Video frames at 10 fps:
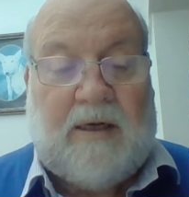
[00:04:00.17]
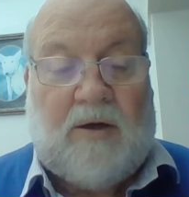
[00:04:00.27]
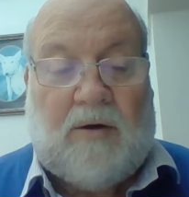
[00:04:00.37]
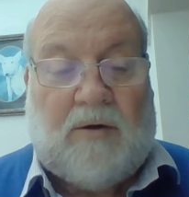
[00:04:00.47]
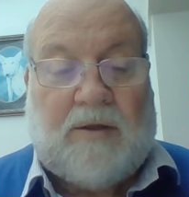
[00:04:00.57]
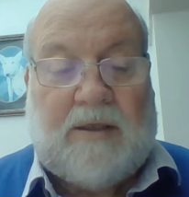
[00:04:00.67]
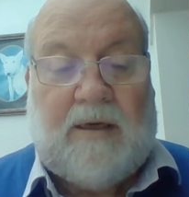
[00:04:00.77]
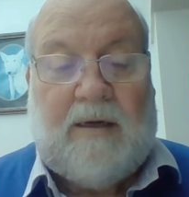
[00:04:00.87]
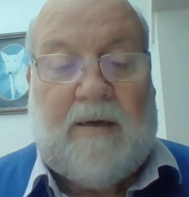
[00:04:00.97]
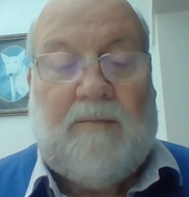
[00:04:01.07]
to the course,
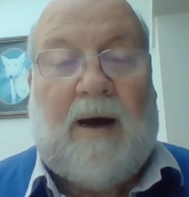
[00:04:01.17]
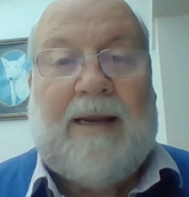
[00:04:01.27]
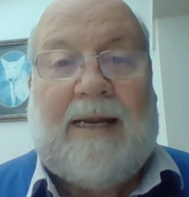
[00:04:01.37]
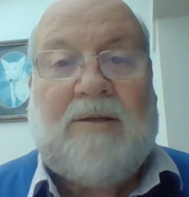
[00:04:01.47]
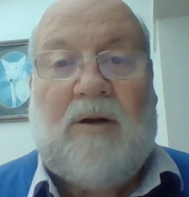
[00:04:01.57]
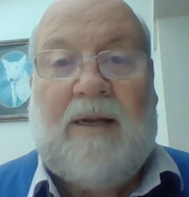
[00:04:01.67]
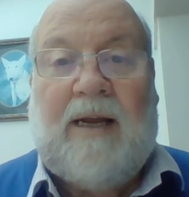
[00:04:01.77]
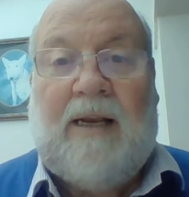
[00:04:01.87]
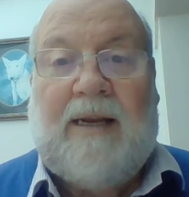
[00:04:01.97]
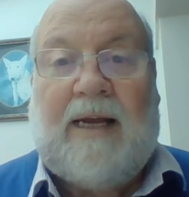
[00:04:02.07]
my natural
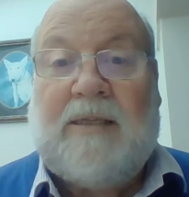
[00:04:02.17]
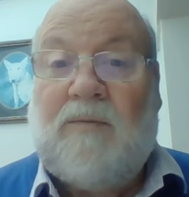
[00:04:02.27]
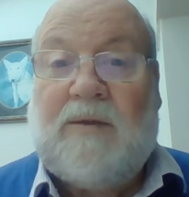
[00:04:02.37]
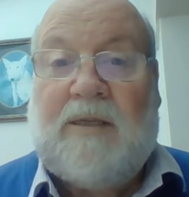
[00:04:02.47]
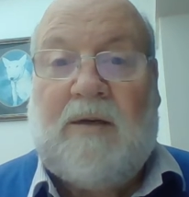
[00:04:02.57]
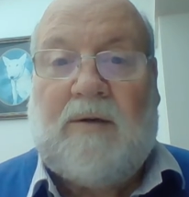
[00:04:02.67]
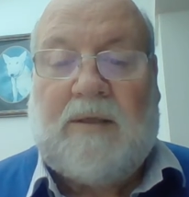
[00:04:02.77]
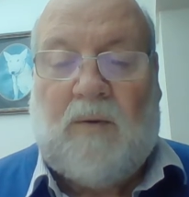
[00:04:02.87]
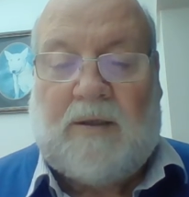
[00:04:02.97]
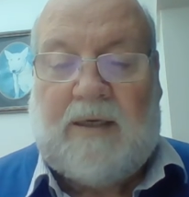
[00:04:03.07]
inclination was to do a
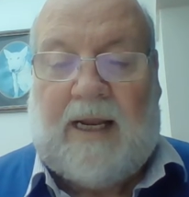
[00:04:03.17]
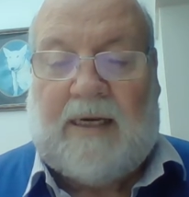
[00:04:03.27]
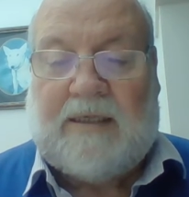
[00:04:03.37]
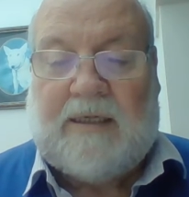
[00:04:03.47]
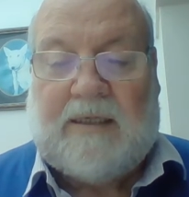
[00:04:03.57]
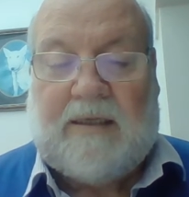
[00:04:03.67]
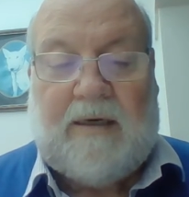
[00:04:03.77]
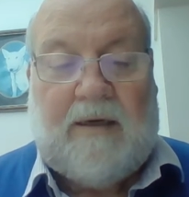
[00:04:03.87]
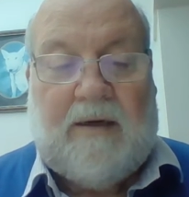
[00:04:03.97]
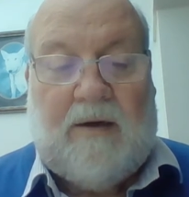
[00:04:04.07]
SWOT analysis,
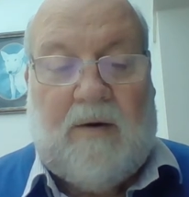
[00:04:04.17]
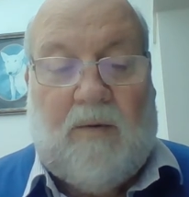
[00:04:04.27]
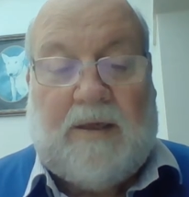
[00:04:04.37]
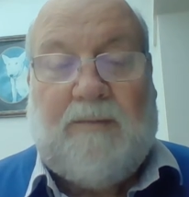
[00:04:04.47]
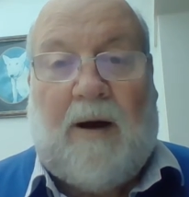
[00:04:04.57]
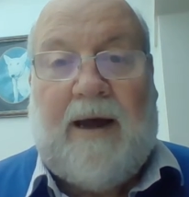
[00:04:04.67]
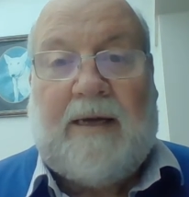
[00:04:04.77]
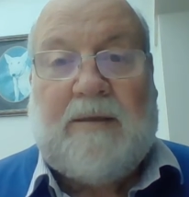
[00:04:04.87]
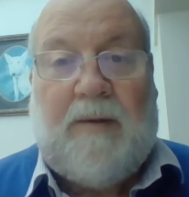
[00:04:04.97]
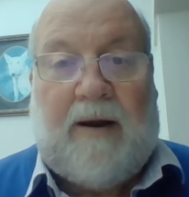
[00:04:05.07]
which by
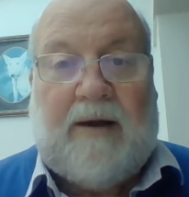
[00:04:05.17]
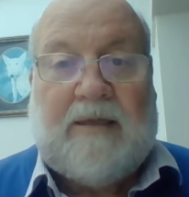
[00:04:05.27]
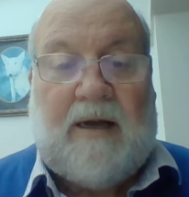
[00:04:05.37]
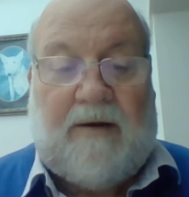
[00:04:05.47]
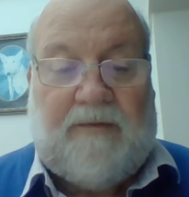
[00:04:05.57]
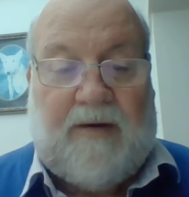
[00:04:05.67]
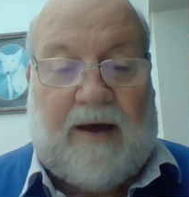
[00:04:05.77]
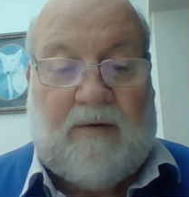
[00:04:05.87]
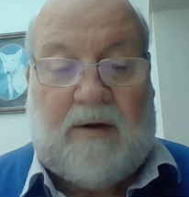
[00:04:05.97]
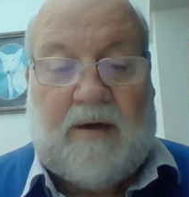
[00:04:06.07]
experience I have
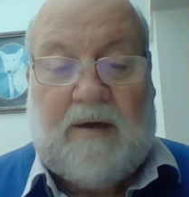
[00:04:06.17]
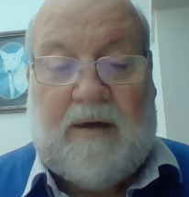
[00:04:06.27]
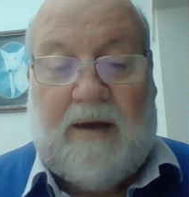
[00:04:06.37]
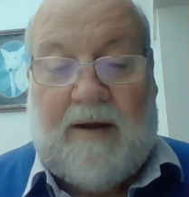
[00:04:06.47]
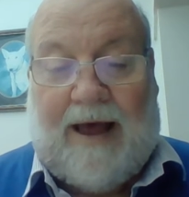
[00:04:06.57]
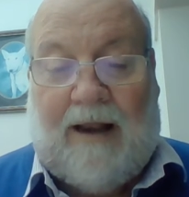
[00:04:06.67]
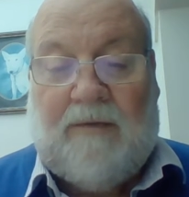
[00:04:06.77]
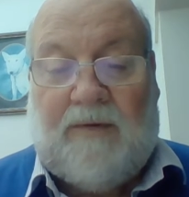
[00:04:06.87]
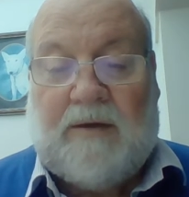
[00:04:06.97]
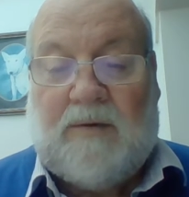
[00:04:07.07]
found
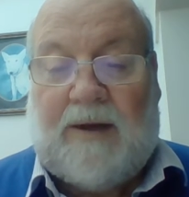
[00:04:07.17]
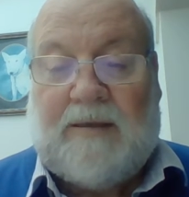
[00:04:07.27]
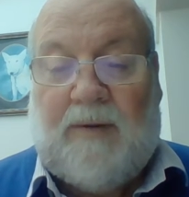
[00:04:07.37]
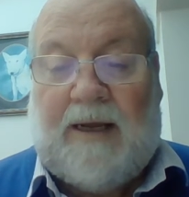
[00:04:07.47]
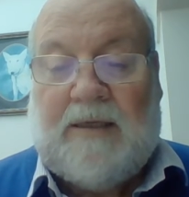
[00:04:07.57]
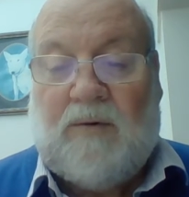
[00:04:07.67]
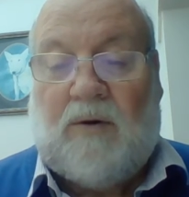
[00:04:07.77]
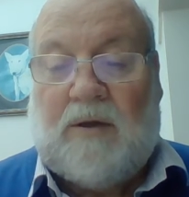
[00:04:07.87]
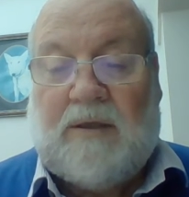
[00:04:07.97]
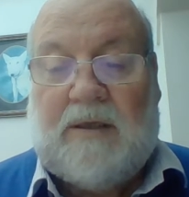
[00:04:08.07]
helpful to explain to
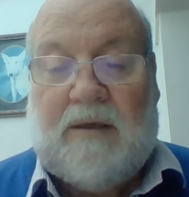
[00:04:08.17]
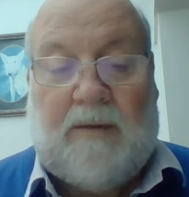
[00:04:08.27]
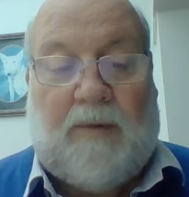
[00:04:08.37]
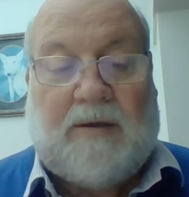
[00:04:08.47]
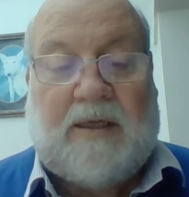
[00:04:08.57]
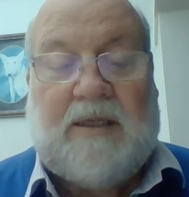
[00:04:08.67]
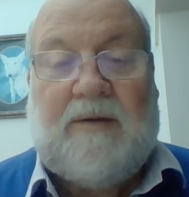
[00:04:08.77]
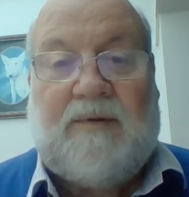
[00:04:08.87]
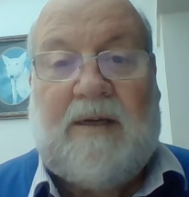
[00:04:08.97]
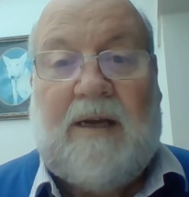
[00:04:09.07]
others the
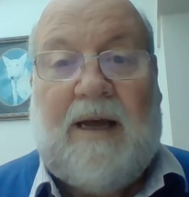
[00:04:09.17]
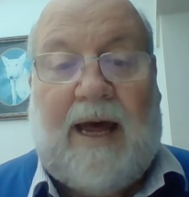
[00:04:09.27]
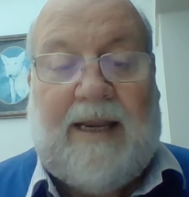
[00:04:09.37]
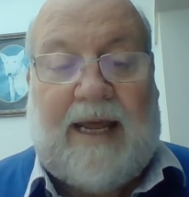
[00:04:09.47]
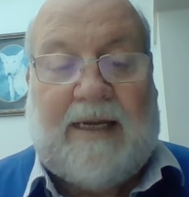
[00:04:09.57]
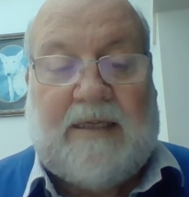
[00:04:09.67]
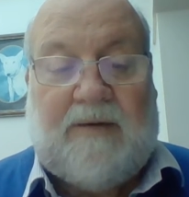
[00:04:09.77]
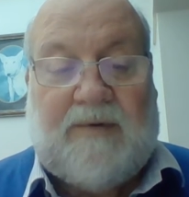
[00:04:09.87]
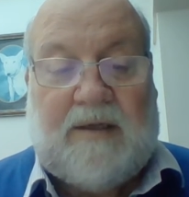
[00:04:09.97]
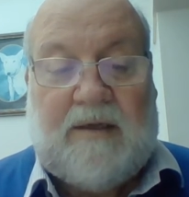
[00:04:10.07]
positives and
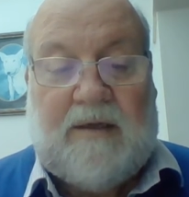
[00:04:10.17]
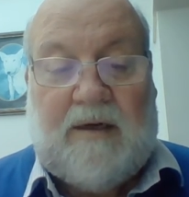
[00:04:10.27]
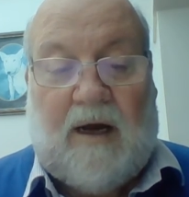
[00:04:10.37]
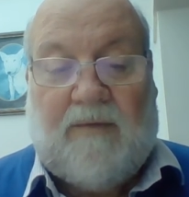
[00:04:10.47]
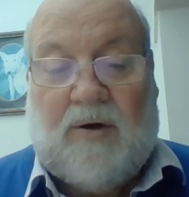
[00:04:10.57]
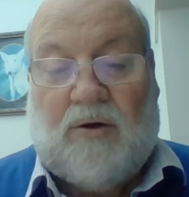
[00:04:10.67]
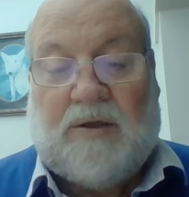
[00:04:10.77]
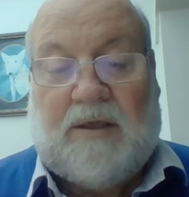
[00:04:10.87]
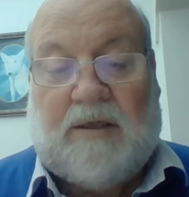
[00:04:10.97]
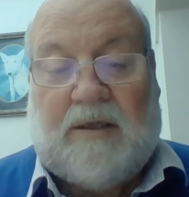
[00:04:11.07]
negatives of
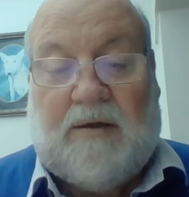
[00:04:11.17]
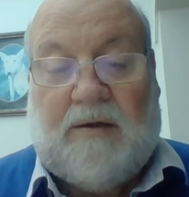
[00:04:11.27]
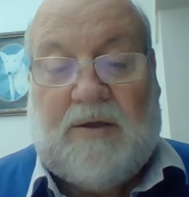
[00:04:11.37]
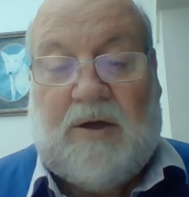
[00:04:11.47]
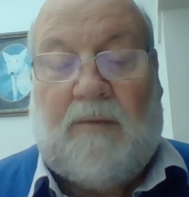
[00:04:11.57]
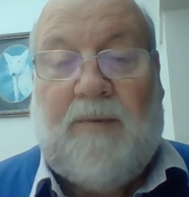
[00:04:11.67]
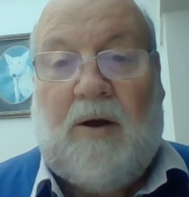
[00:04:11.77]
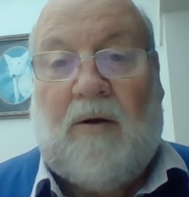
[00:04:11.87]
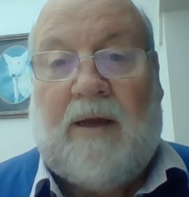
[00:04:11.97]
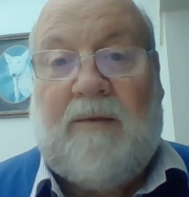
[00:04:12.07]
courses. So
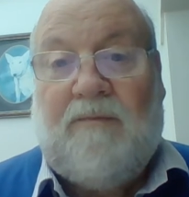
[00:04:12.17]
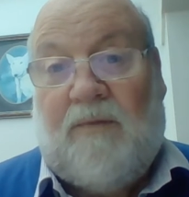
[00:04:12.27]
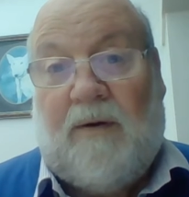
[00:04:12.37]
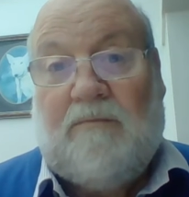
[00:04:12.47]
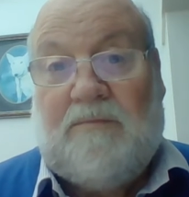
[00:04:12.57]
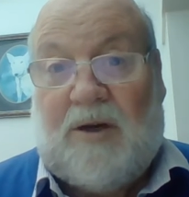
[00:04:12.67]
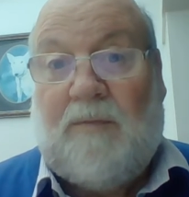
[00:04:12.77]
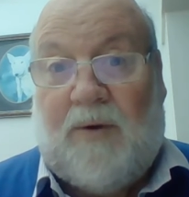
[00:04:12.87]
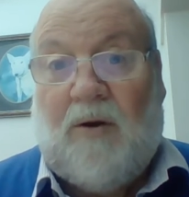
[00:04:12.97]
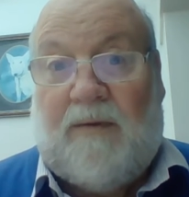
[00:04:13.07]
purely
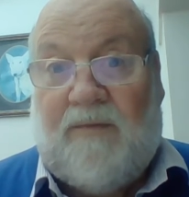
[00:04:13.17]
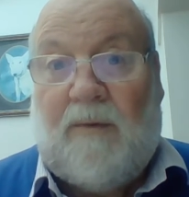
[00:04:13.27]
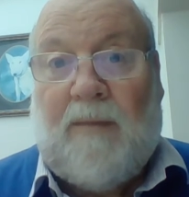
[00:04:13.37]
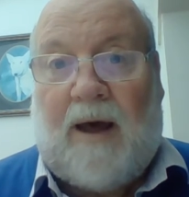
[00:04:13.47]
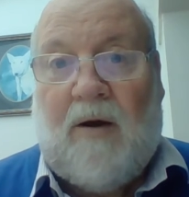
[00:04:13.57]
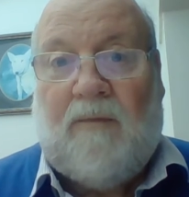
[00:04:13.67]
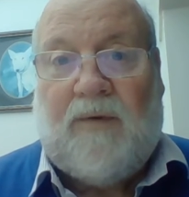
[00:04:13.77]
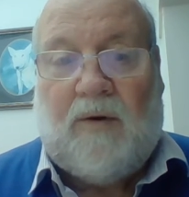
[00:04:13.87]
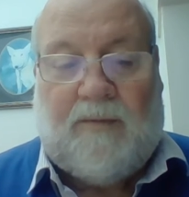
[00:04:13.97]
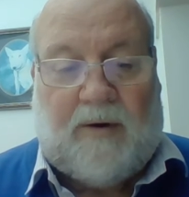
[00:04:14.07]
from my own
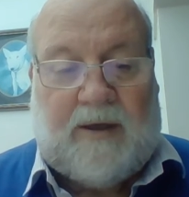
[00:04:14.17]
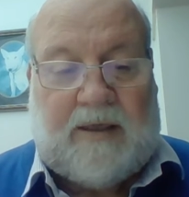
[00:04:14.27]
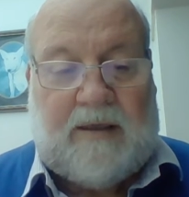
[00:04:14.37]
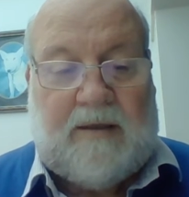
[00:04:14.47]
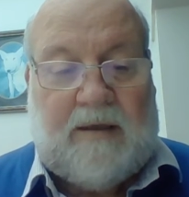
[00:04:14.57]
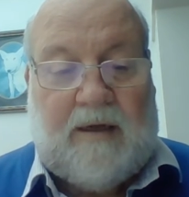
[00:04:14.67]
viewpoint,